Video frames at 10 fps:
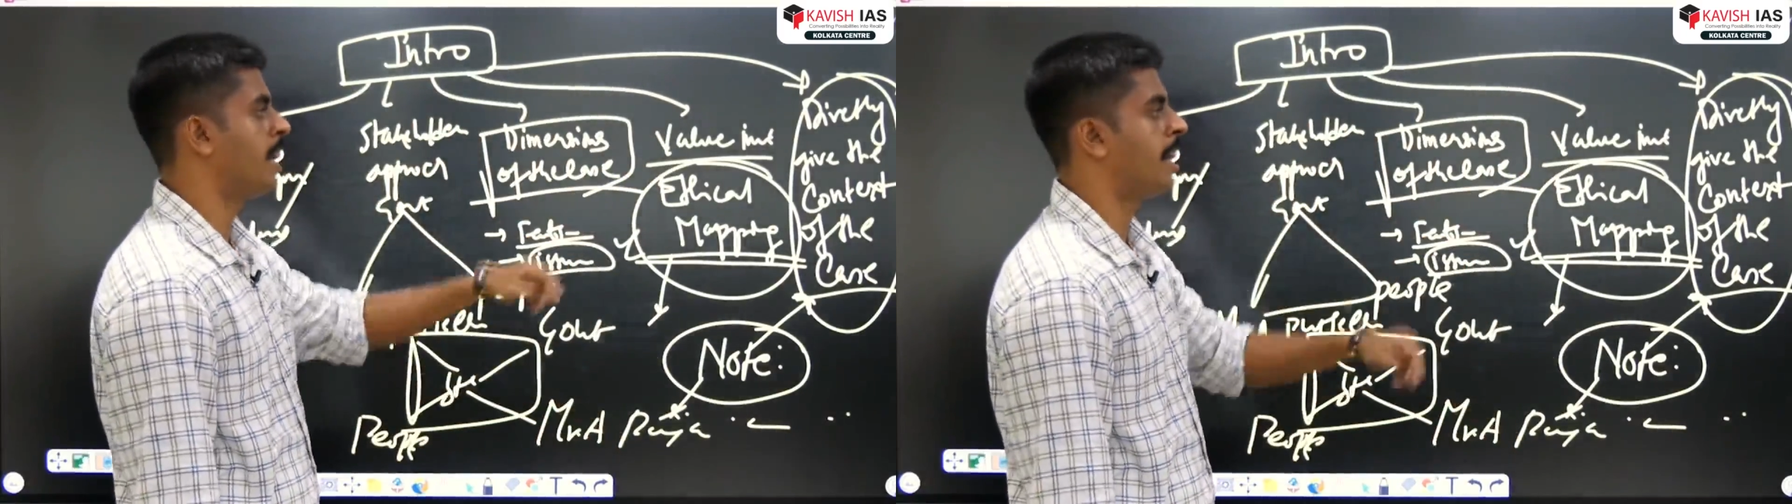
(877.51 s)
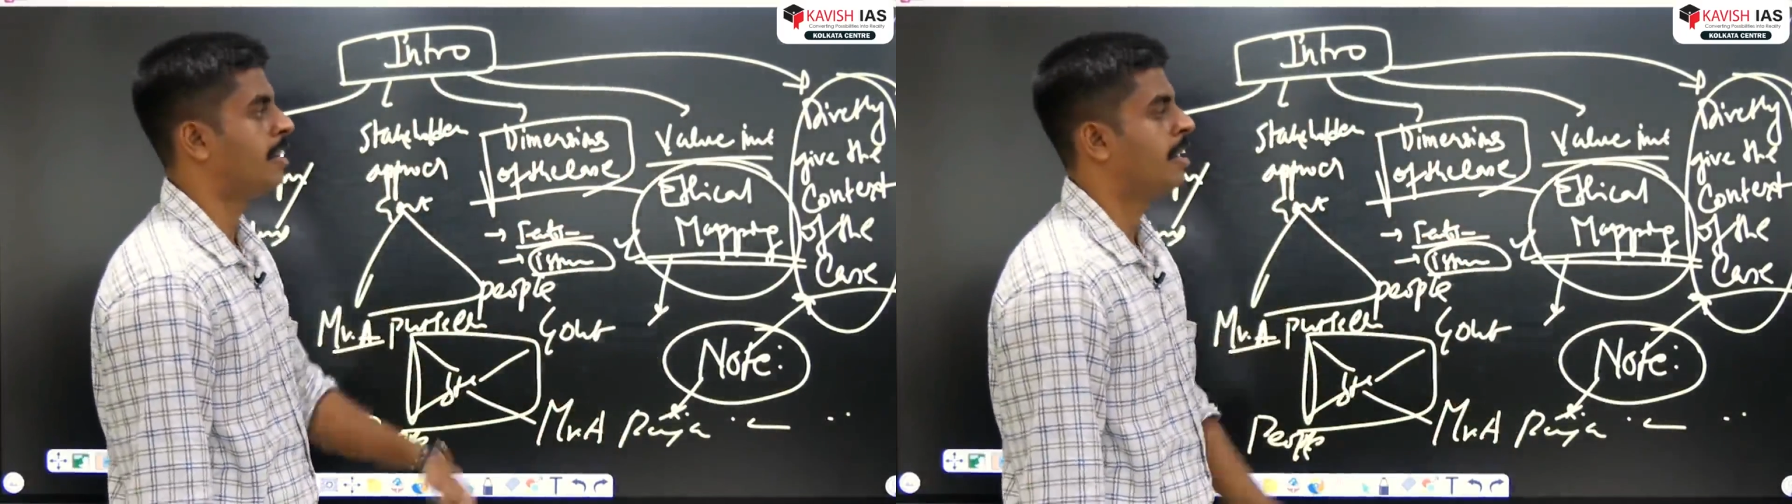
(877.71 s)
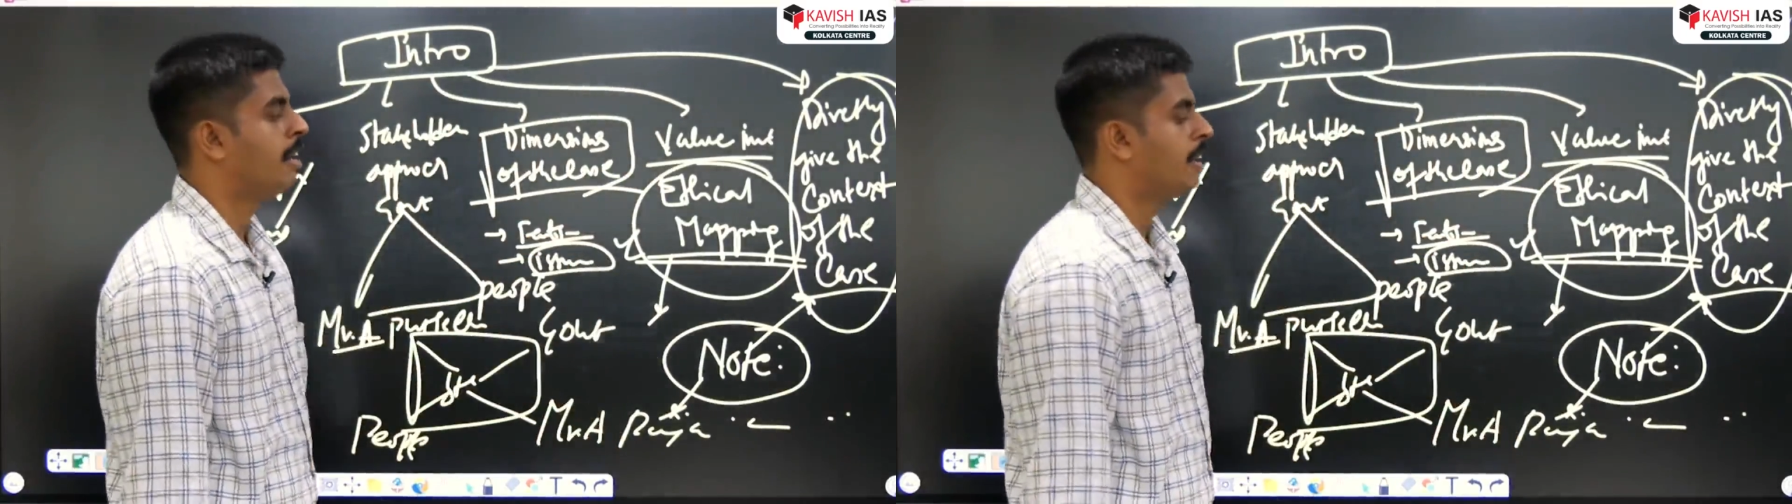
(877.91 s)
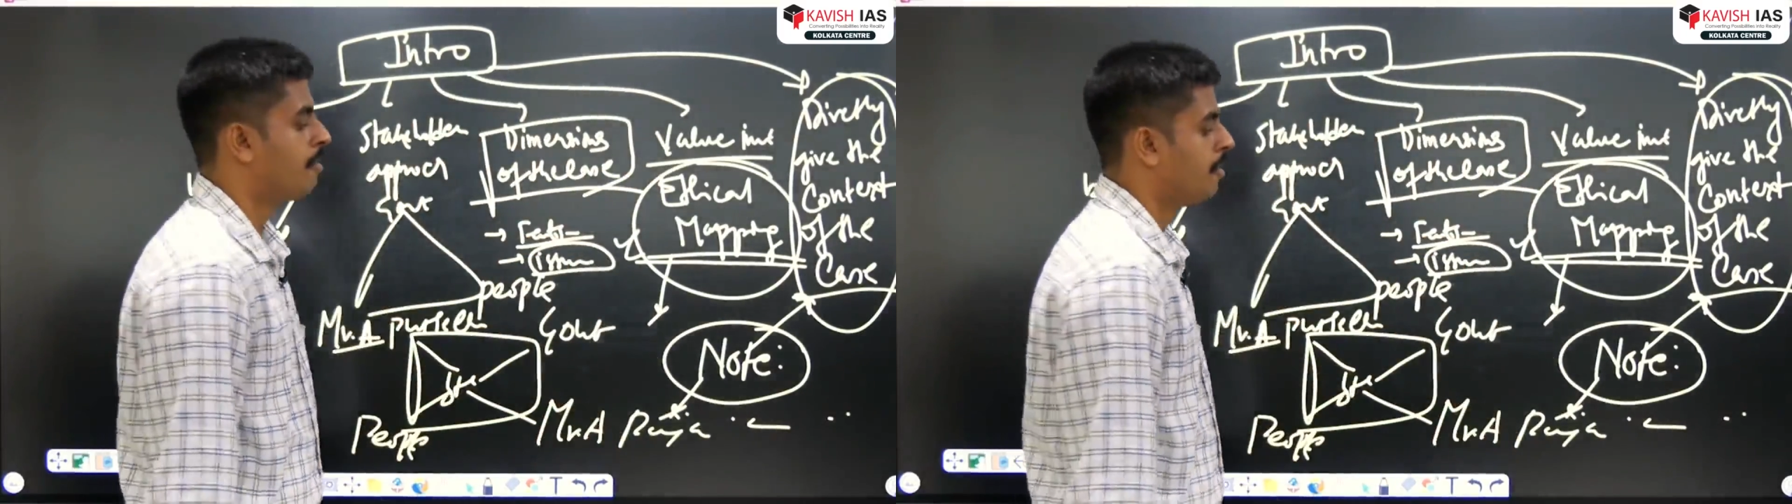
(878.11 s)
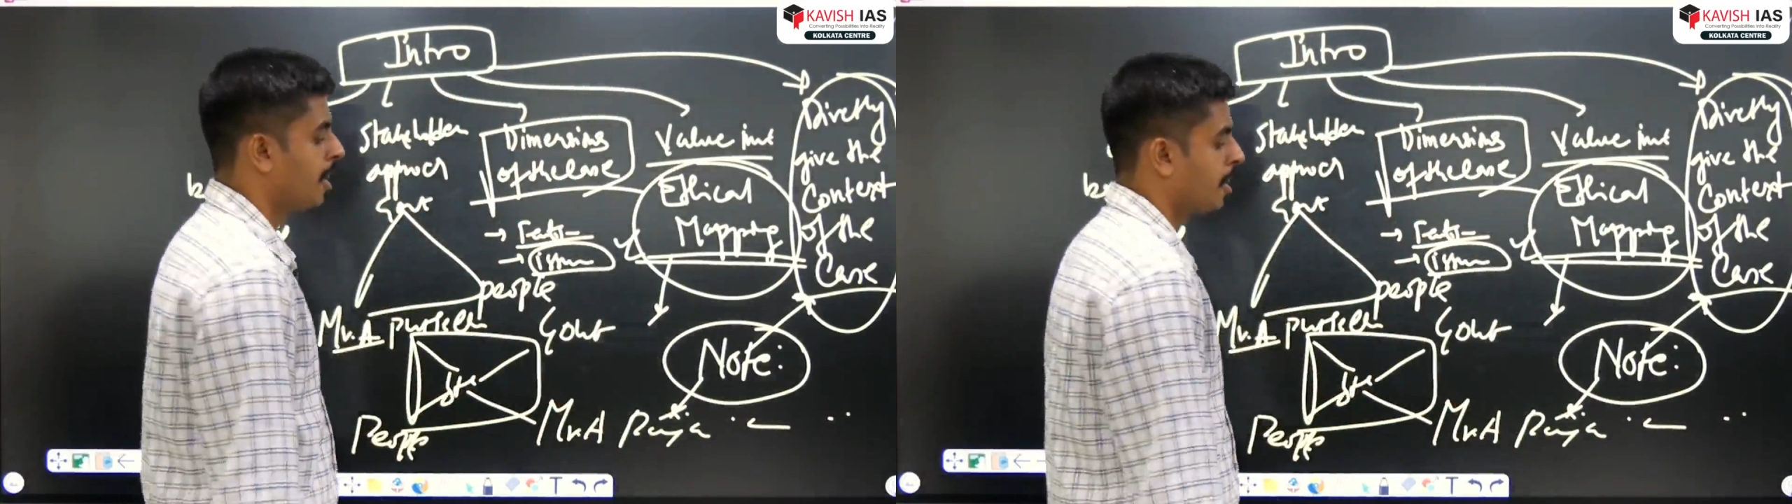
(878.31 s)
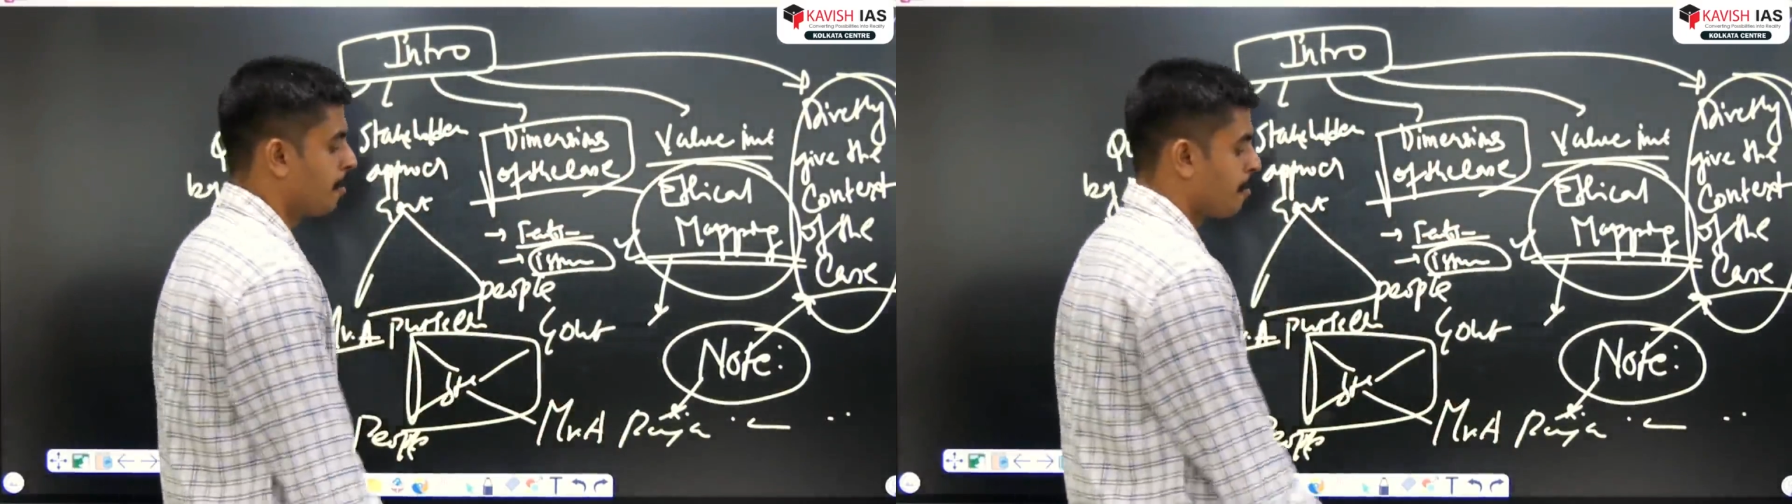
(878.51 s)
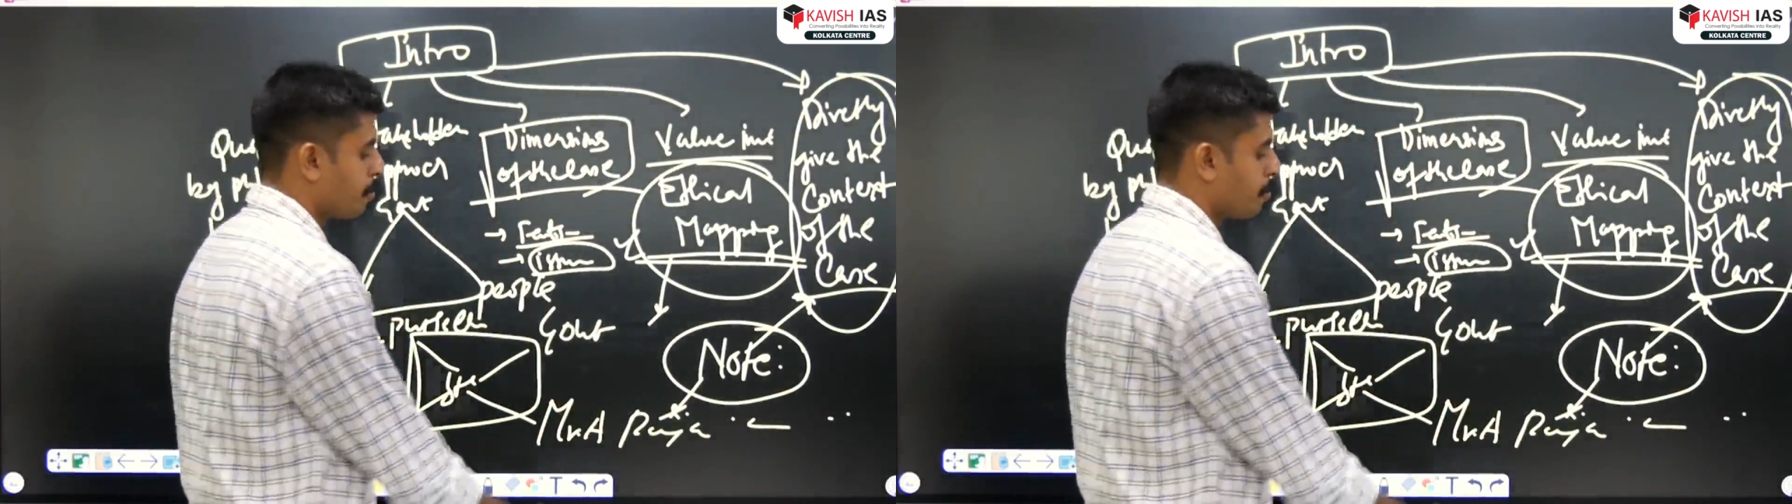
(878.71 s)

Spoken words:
that, where